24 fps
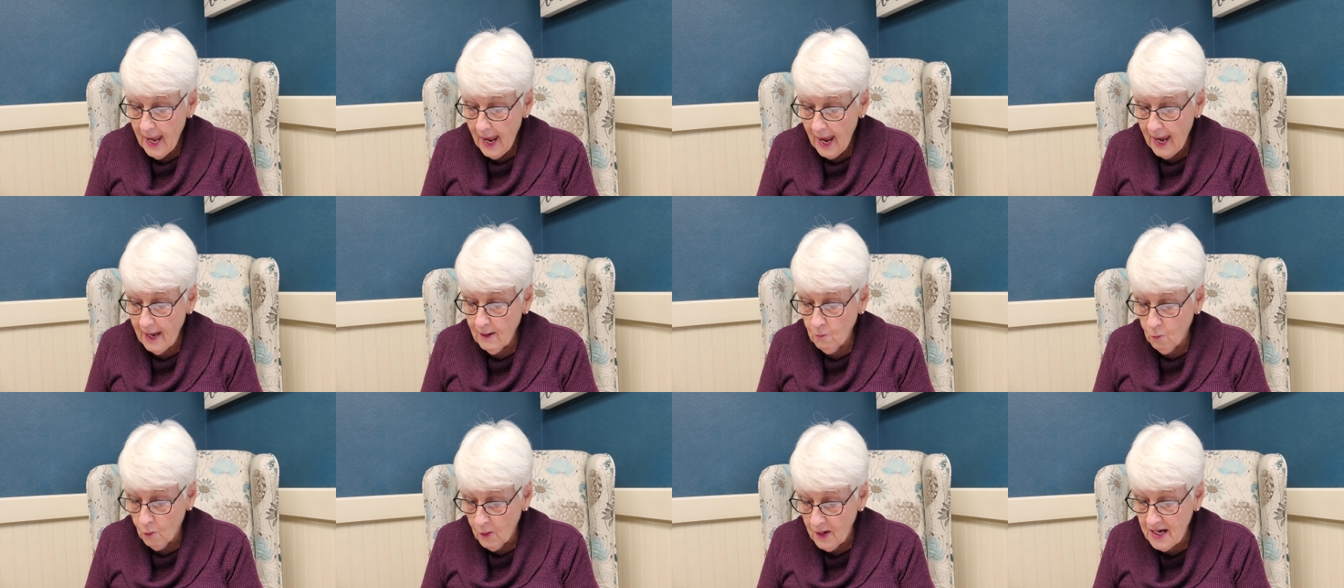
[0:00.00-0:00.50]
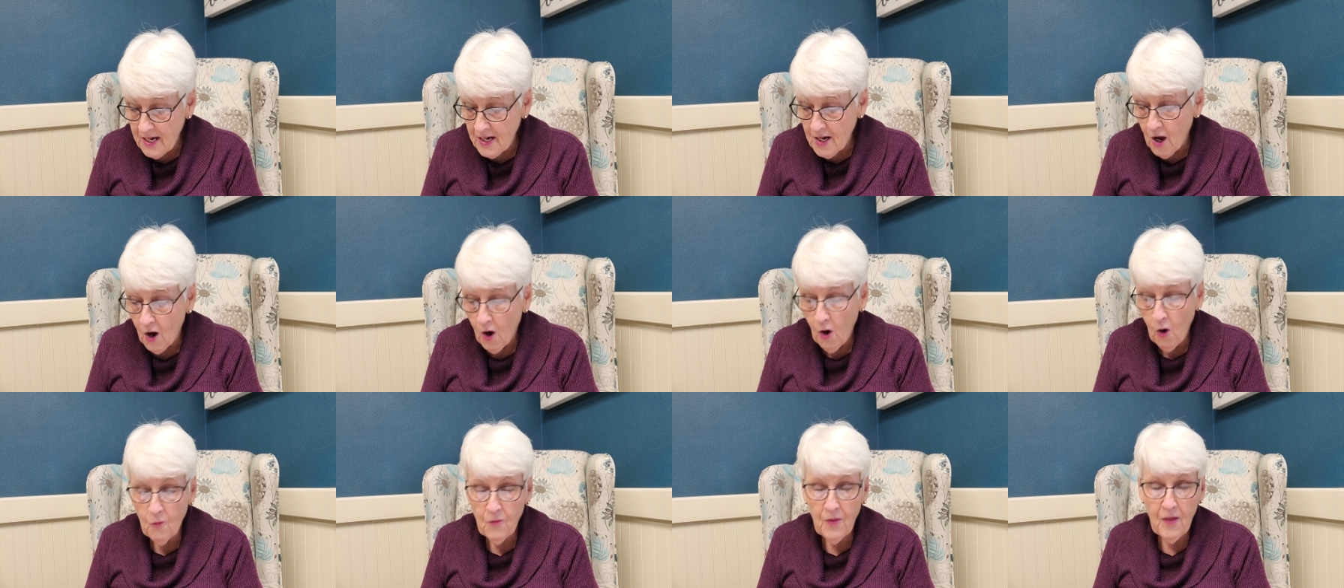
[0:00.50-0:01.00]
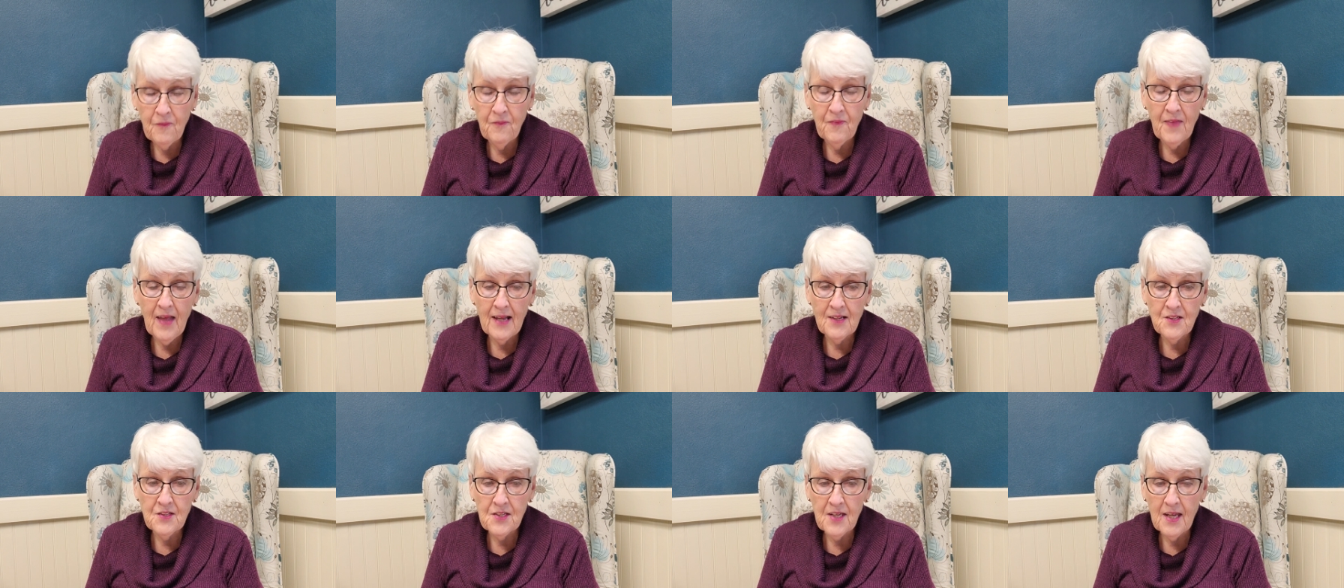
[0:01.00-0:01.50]
And we know that
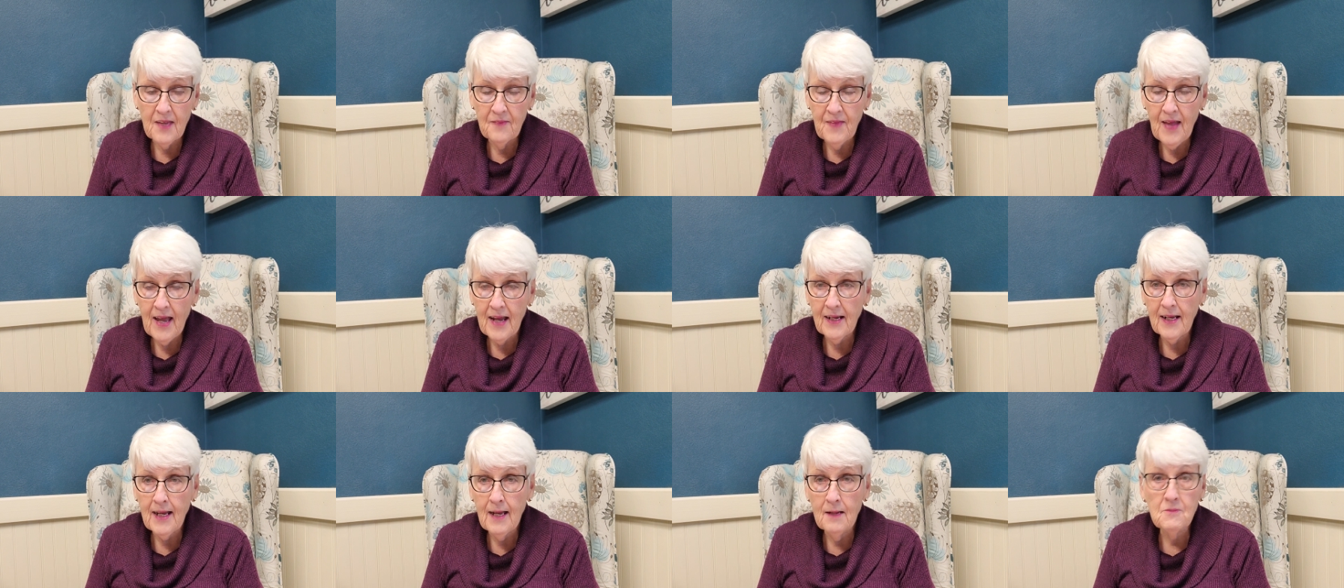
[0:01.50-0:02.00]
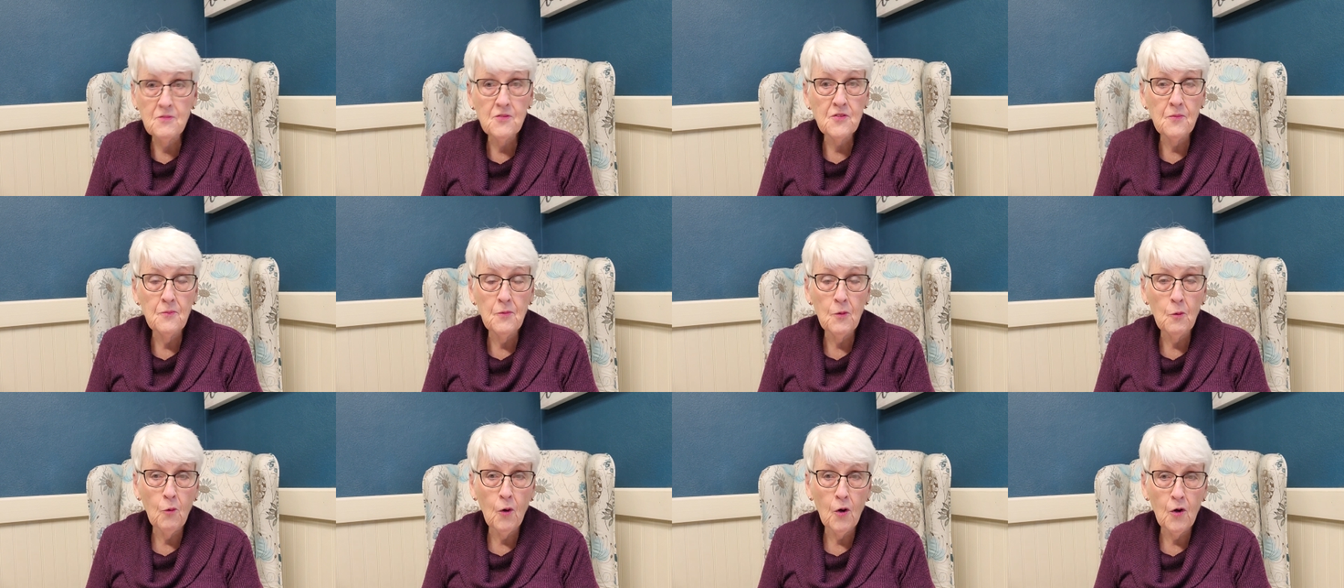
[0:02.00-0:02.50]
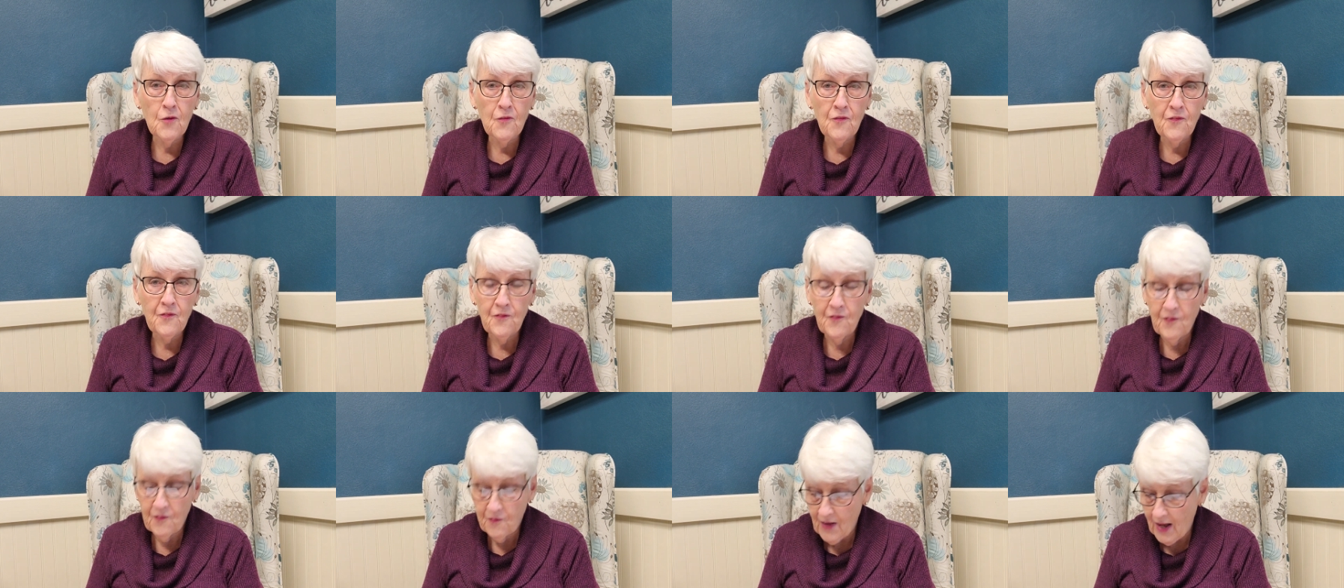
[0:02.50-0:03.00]
that's, that comes from the word
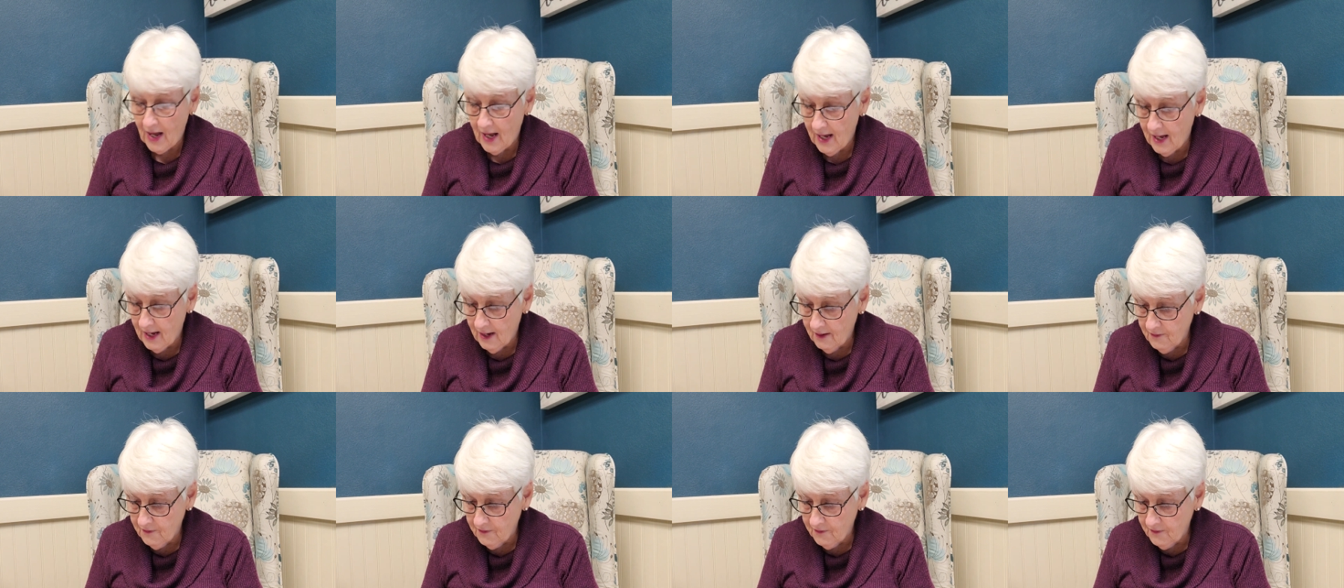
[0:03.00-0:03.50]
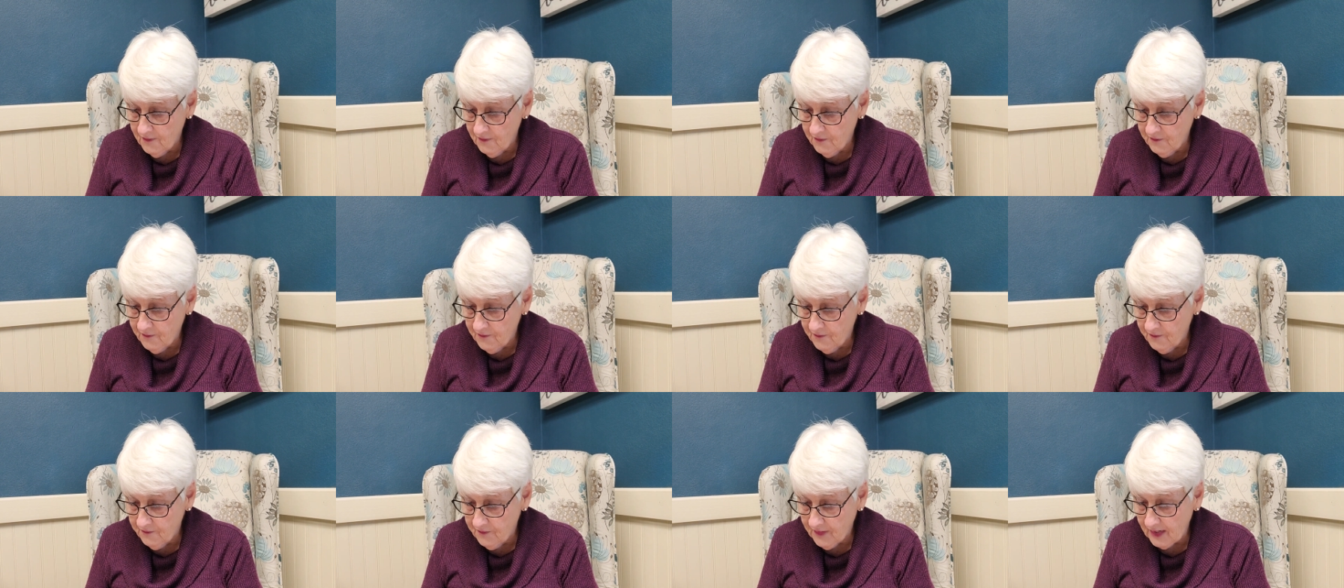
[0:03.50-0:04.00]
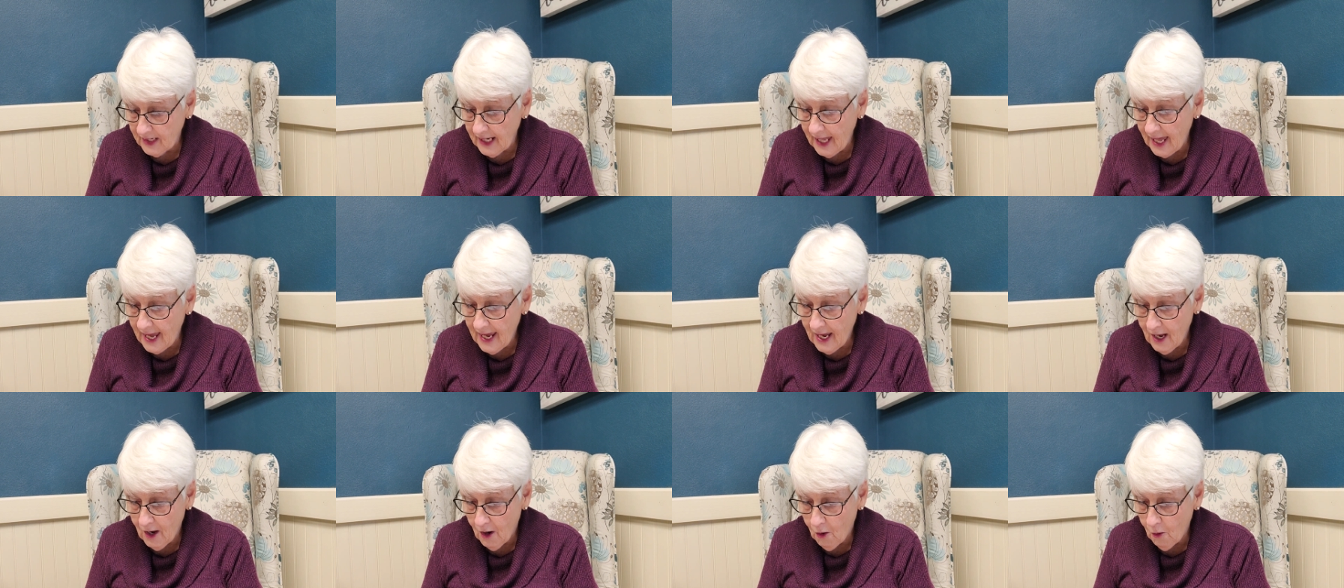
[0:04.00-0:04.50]
uh,
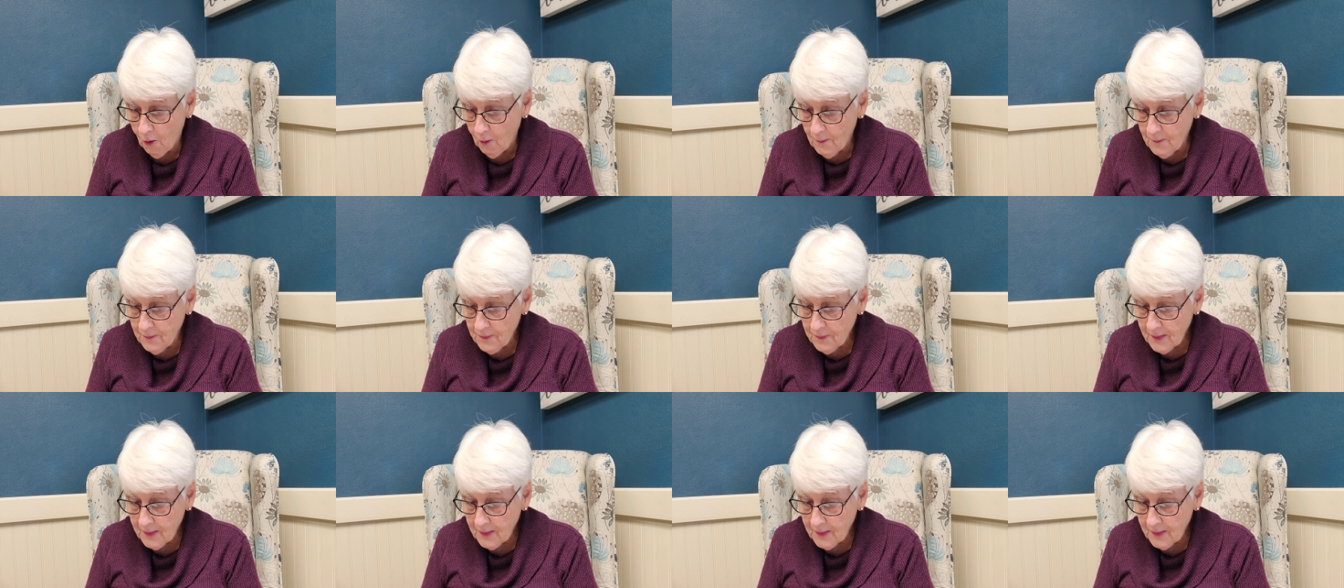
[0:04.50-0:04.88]
phileo.